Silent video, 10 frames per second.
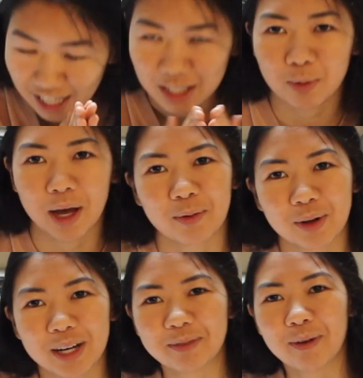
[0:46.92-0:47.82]
That's why
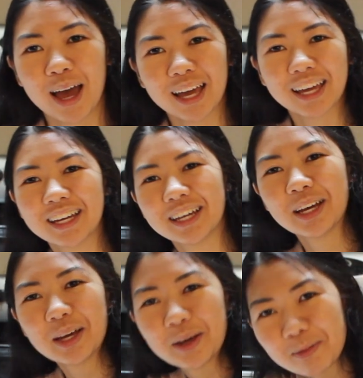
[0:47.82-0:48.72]
we're in my
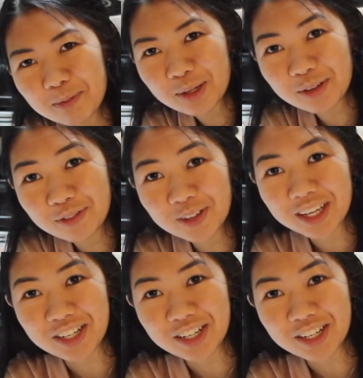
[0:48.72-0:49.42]
beautiful